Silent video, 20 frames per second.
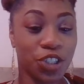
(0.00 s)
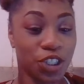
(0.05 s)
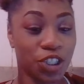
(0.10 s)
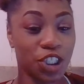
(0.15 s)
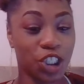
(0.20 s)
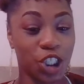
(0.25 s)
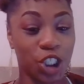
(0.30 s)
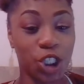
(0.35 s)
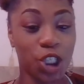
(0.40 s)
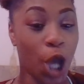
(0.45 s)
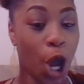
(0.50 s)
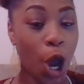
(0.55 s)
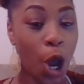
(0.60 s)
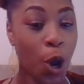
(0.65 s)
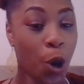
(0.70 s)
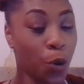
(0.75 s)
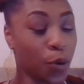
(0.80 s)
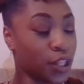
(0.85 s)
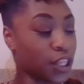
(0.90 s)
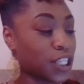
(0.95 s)
to
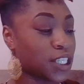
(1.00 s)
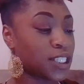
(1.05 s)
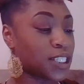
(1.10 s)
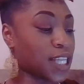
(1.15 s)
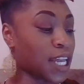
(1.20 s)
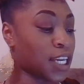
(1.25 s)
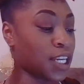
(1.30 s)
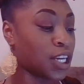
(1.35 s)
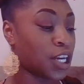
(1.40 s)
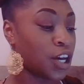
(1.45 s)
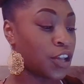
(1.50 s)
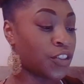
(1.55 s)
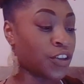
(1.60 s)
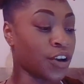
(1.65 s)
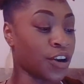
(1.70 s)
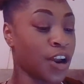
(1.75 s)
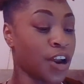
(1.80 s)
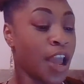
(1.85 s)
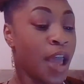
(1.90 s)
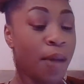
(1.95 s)
sew and this, that, and
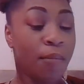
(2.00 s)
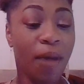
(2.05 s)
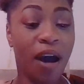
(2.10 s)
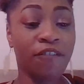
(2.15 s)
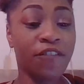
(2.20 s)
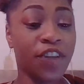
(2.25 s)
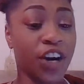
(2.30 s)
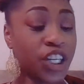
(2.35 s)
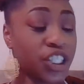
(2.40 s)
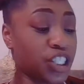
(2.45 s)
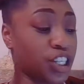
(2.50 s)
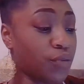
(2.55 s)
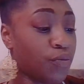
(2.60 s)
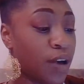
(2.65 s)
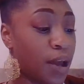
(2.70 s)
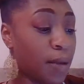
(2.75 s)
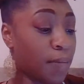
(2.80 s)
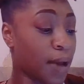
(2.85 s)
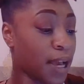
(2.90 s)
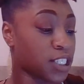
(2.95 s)
other. My first year
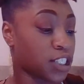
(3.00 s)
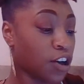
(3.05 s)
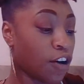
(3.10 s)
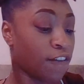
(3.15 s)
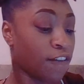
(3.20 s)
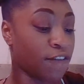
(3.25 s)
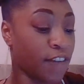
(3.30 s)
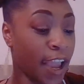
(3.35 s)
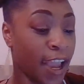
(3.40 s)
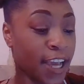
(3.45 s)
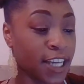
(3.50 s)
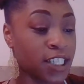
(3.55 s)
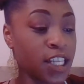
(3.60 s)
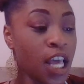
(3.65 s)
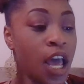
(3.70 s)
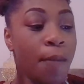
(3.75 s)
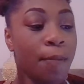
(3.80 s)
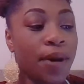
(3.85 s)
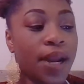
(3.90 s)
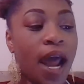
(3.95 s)
went by so fast,
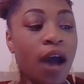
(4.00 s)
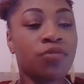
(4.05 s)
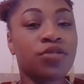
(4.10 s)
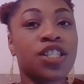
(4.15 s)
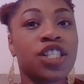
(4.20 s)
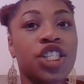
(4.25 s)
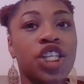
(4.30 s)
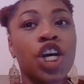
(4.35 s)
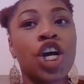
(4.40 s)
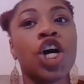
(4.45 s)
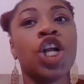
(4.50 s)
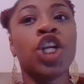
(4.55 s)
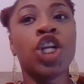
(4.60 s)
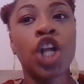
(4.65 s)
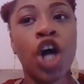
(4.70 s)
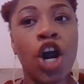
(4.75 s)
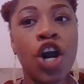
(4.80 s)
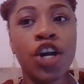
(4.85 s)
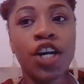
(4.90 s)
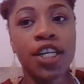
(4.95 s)
but I was still
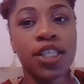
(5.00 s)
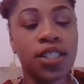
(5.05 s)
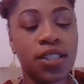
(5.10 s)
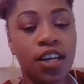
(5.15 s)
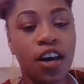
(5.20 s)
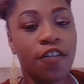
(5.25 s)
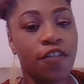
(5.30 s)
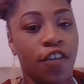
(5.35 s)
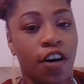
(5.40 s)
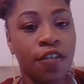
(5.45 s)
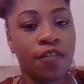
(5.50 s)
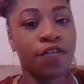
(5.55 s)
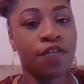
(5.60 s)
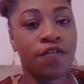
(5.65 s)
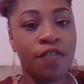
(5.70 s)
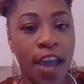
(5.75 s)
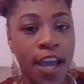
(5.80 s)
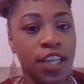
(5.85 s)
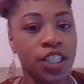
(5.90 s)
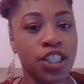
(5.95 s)
learning stuff of
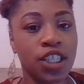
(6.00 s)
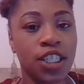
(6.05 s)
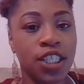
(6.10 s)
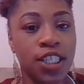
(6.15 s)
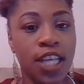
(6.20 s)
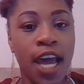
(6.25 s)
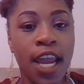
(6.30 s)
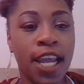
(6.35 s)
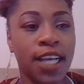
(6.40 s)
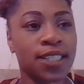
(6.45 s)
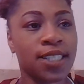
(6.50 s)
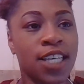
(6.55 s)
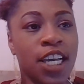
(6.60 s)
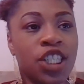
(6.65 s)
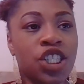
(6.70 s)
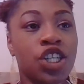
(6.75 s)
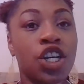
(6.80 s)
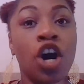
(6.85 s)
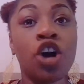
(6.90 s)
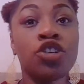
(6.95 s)
fashion design, like
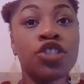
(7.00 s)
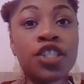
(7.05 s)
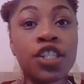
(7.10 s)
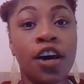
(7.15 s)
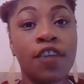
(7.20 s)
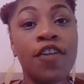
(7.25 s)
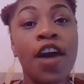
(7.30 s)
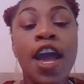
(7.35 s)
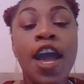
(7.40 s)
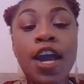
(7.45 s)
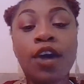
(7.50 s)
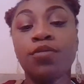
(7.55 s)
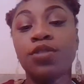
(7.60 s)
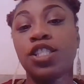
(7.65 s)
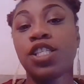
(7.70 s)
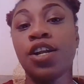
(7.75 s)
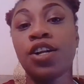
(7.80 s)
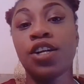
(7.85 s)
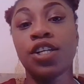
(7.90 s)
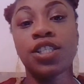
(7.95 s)
sketching those stuff. It
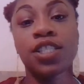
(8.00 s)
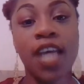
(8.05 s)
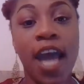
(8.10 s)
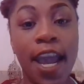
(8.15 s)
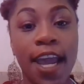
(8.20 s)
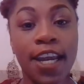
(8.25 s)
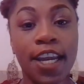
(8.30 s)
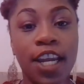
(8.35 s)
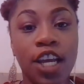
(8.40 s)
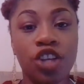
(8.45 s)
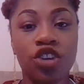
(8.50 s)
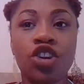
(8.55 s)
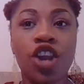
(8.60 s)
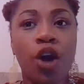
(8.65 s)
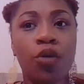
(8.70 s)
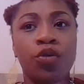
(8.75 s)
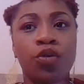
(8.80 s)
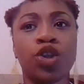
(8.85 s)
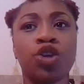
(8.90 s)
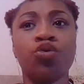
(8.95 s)
was entertaining. You
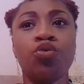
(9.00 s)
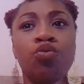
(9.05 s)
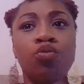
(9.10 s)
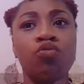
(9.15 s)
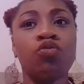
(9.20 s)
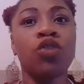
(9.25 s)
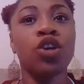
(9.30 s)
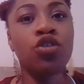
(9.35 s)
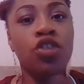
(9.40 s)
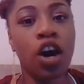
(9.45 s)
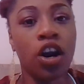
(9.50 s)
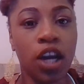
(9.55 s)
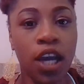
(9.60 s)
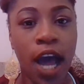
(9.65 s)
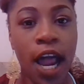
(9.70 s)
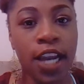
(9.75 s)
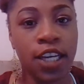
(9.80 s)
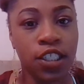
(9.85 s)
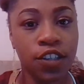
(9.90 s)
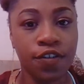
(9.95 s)
know, when you go to
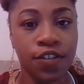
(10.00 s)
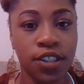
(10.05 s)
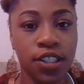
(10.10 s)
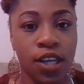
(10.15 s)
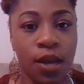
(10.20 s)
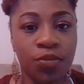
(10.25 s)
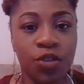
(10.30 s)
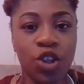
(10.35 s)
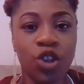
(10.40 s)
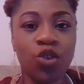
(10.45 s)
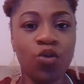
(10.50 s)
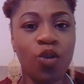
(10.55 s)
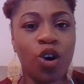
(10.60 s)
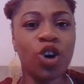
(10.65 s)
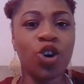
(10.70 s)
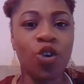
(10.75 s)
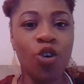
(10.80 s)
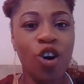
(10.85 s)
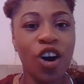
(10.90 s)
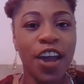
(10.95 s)
college for something, you want
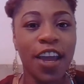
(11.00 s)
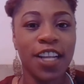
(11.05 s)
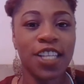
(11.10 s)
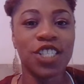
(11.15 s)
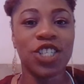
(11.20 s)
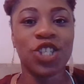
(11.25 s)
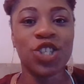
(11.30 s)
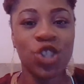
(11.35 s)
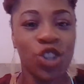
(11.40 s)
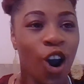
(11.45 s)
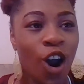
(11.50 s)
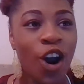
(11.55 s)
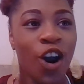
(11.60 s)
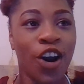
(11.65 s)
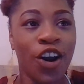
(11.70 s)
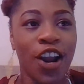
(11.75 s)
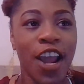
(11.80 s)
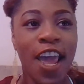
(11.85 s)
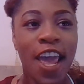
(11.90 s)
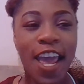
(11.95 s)
to go ahead and
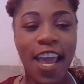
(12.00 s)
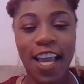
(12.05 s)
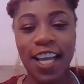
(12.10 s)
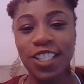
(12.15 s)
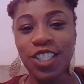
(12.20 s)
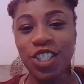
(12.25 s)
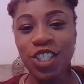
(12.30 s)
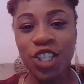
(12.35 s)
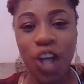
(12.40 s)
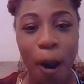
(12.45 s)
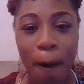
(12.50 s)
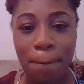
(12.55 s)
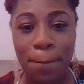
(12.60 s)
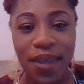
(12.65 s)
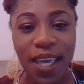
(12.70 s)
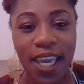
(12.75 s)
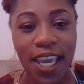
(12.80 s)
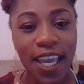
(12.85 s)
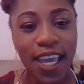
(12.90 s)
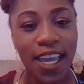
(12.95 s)
start and jump
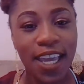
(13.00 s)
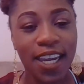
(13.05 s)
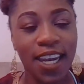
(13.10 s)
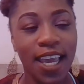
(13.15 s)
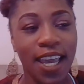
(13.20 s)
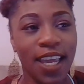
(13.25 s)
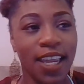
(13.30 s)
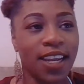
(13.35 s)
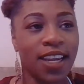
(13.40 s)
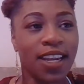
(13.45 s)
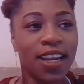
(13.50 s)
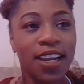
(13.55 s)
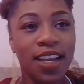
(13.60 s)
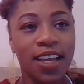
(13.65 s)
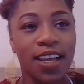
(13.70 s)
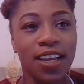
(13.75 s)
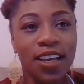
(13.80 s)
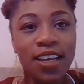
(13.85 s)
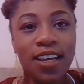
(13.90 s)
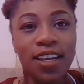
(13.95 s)
in
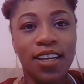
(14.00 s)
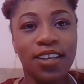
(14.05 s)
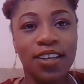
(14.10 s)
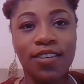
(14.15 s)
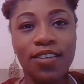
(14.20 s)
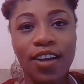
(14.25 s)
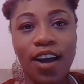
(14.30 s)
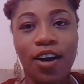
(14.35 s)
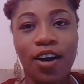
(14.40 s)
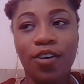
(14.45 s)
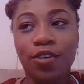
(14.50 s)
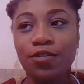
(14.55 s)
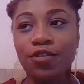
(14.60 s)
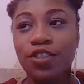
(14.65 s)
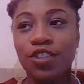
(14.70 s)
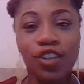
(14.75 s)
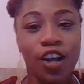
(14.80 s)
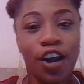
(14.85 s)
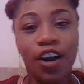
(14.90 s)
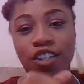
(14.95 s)
and
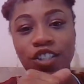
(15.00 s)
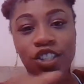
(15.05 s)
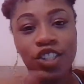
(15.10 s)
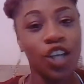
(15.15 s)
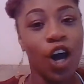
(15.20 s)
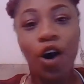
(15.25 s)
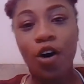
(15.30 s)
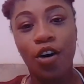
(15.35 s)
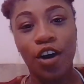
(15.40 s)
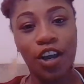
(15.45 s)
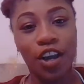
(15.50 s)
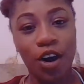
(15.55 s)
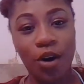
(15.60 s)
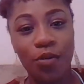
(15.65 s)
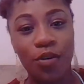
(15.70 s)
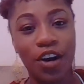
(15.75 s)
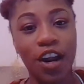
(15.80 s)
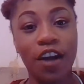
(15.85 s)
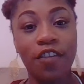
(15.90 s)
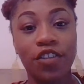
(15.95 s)
start sewing or
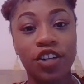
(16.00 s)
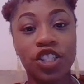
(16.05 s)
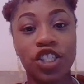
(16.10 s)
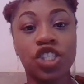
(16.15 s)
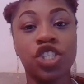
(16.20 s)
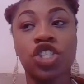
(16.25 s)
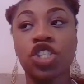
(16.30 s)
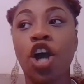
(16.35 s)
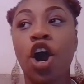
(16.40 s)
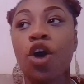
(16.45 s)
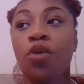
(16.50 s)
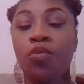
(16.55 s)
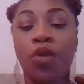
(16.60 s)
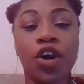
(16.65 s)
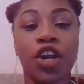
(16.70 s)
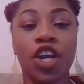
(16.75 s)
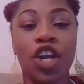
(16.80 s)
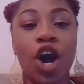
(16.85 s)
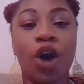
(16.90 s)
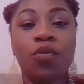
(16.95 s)
whatever. Just start
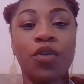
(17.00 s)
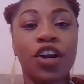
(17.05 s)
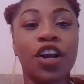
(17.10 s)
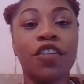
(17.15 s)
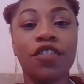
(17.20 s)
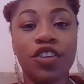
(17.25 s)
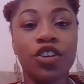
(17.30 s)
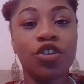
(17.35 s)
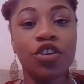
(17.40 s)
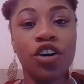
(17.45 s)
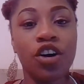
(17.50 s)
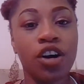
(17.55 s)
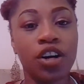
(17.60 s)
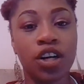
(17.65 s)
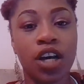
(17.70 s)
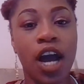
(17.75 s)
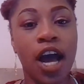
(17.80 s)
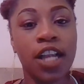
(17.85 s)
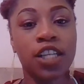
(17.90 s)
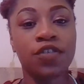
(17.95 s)
working on whatever you're going to
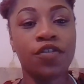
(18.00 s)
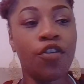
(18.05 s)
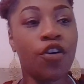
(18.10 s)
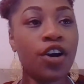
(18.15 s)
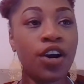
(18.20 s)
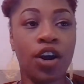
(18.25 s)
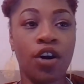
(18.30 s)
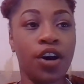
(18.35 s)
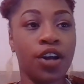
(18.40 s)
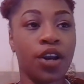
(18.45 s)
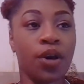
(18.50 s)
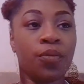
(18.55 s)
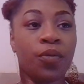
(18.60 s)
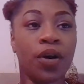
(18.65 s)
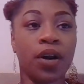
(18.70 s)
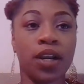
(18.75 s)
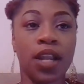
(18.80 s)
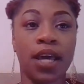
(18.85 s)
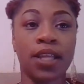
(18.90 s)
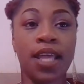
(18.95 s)
college for. No, it don't
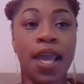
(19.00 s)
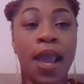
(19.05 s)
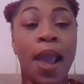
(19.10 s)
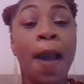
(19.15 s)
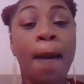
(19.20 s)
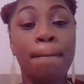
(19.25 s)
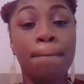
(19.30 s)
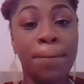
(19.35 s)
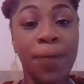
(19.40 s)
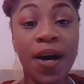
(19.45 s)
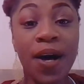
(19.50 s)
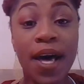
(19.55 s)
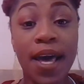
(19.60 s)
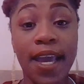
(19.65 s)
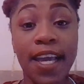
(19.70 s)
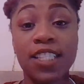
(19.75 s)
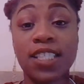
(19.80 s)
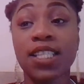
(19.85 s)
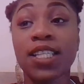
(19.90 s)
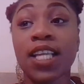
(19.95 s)
work like that.
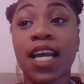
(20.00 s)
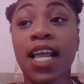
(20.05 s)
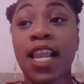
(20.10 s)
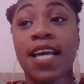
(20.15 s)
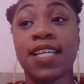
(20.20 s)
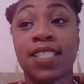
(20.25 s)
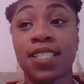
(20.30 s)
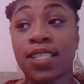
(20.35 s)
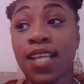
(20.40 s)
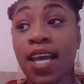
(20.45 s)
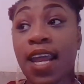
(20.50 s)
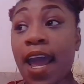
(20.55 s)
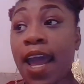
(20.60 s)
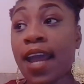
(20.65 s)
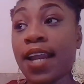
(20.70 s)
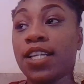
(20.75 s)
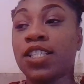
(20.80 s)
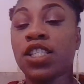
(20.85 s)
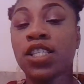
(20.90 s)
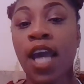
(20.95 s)
But the classes that I
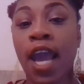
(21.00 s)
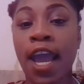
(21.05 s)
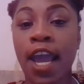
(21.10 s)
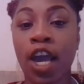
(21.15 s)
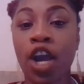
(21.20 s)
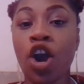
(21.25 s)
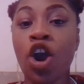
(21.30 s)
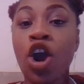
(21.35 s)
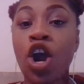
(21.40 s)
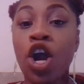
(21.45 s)
had to take